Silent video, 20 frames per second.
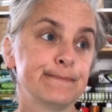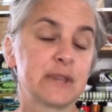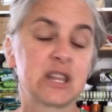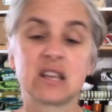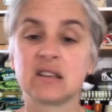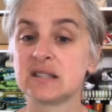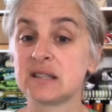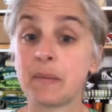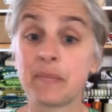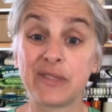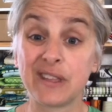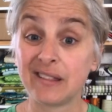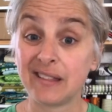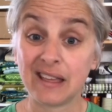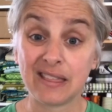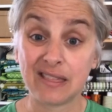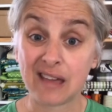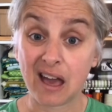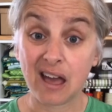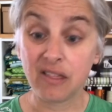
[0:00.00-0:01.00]
something
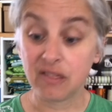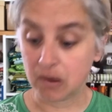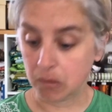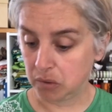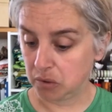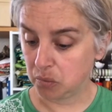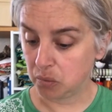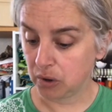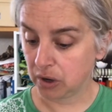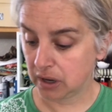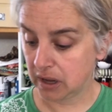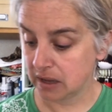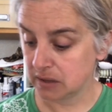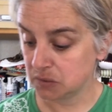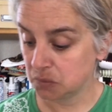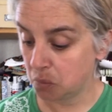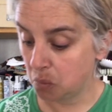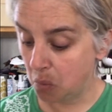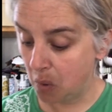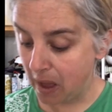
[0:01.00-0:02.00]
like that, that would work as
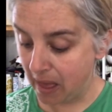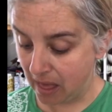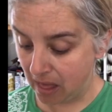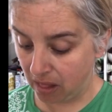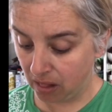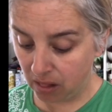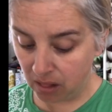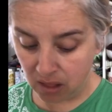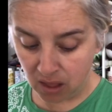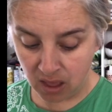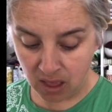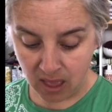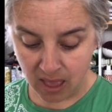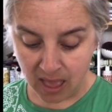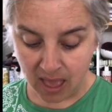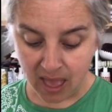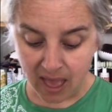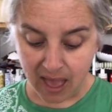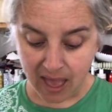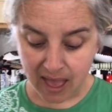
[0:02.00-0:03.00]
well.
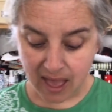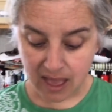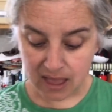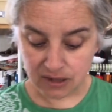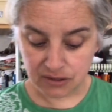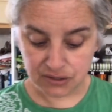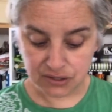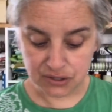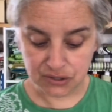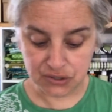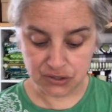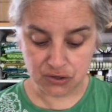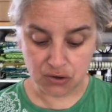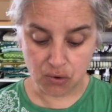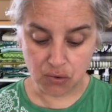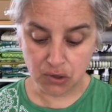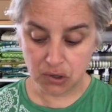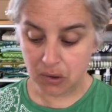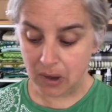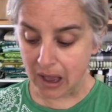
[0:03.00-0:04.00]
And to show
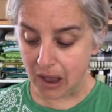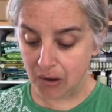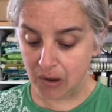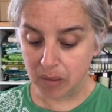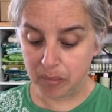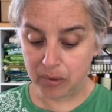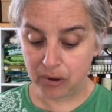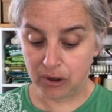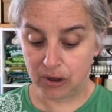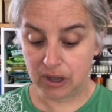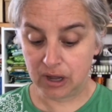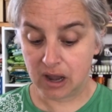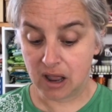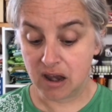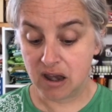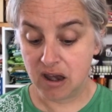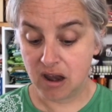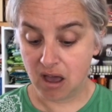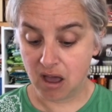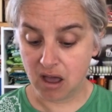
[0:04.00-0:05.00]
you how I put a
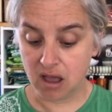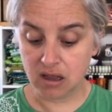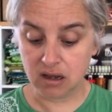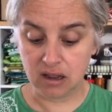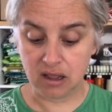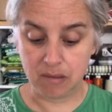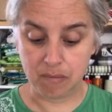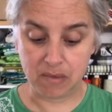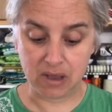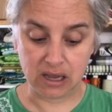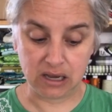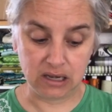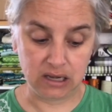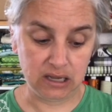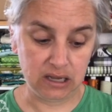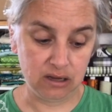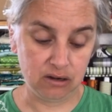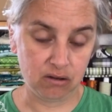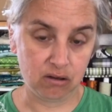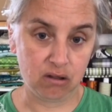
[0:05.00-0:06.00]
knot in my
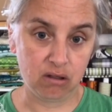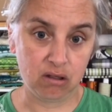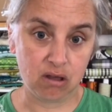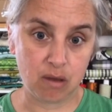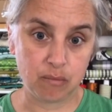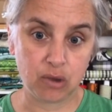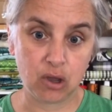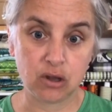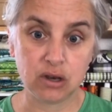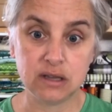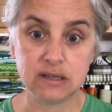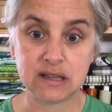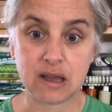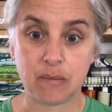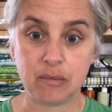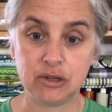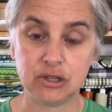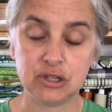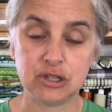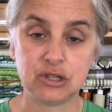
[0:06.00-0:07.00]
needle, I'm going to
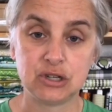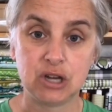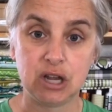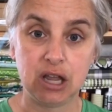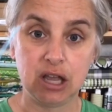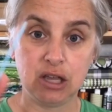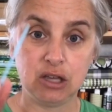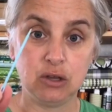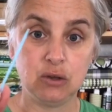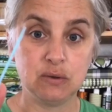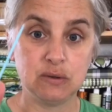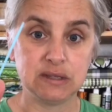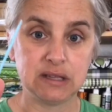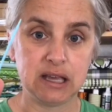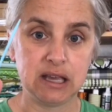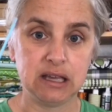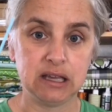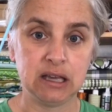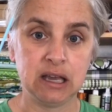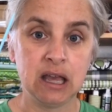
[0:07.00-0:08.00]
demonstrate
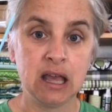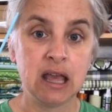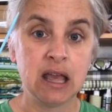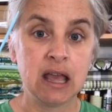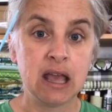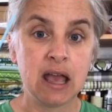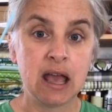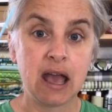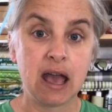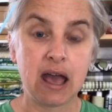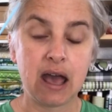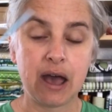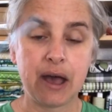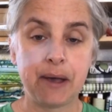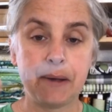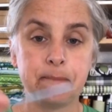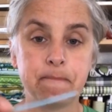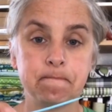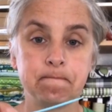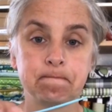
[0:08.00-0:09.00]
using
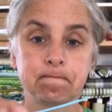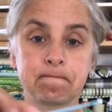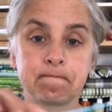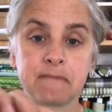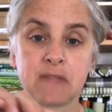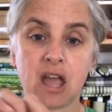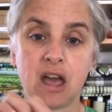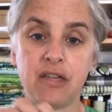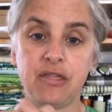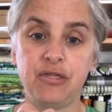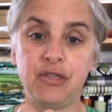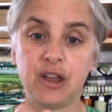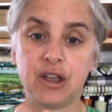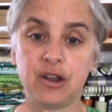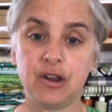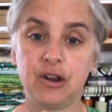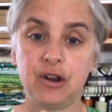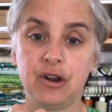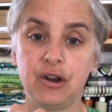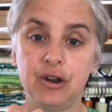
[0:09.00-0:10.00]
a
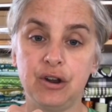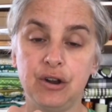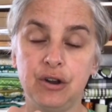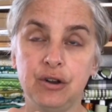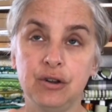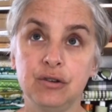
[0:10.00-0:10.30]
thicker,